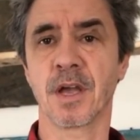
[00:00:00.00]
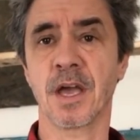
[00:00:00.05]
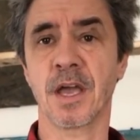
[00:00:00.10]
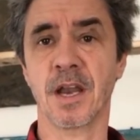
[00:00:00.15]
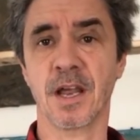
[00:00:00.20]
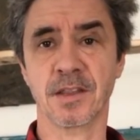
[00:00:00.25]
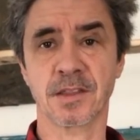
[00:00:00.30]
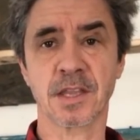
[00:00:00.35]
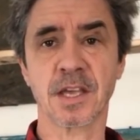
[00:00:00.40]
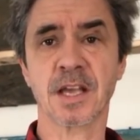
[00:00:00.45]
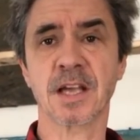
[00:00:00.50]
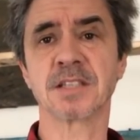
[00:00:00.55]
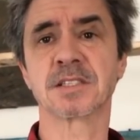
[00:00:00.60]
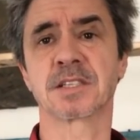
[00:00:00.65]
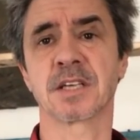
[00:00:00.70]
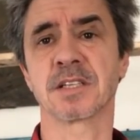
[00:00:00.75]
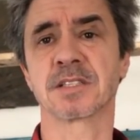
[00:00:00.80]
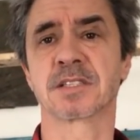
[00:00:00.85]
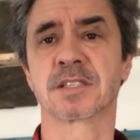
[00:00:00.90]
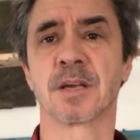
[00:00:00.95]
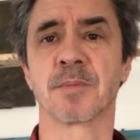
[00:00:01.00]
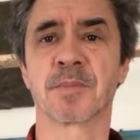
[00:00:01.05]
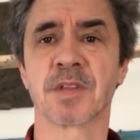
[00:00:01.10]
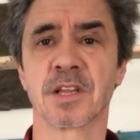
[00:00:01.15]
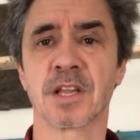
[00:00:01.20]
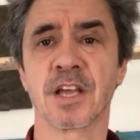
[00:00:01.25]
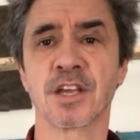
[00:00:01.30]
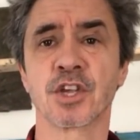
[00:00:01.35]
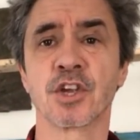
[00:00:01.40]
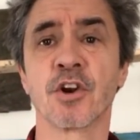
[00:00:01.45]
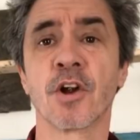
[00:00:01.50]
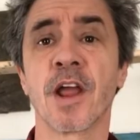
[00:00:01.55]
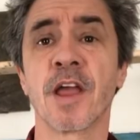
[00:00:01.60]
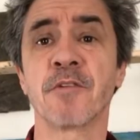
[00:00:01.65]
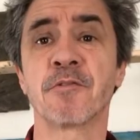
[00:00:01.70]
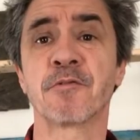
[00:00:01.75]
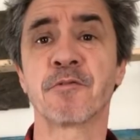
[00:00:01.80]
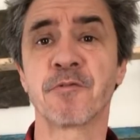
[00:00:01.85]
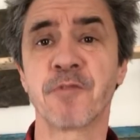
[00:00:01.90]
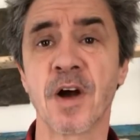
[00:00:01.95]
And I think I said something like, you're
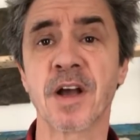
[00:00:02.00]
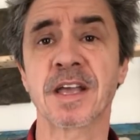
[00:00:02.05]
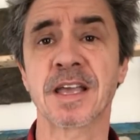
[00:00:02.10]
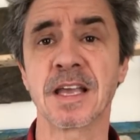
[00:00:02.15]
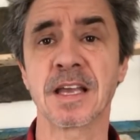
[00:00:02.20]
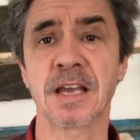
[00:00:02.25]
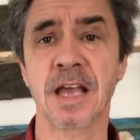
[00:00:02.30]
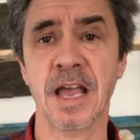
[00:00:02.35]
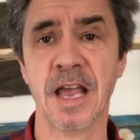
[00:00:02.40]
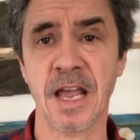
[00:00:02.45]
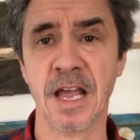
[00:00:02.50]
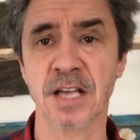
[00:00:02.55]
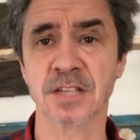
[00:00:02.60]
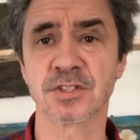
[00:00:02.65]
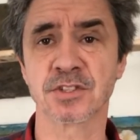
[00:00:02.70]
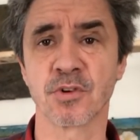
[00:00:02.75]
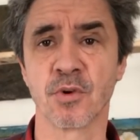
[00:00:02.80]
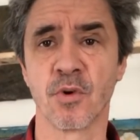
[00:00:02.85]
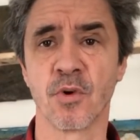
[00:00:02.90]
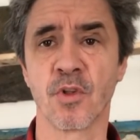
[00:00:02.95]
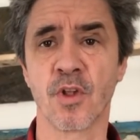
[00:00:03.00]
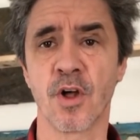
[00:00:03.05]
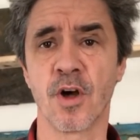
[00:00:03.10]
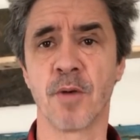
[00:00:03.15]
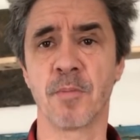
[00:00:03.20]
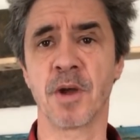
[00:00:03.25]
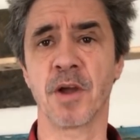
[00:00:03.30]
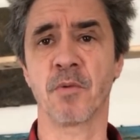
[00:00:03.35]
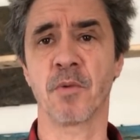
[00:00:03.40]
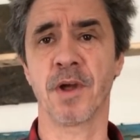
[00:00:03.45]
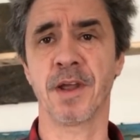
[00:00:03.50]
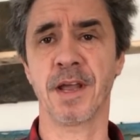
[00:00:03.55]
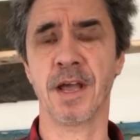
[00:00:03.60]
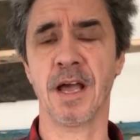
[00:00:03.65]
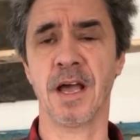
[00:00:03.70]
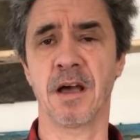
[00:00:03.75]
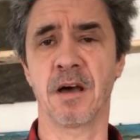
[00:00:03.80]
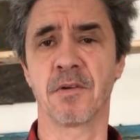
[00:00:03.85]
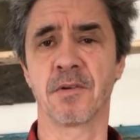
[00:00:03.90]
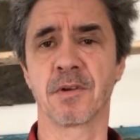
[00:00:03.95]
a fucking asshole on my way
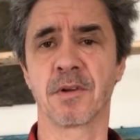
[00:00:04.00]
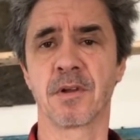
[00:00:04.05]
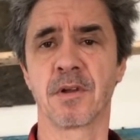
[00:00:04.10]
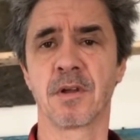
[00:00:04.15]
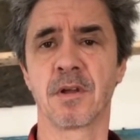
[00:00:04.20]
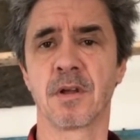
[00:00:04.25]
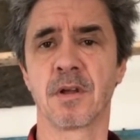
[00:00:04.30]
out.